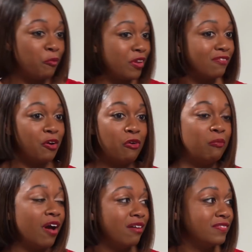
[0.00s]
We have a
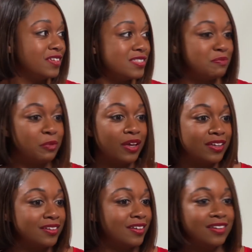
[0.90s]
home office,
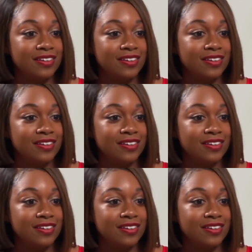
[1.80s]
but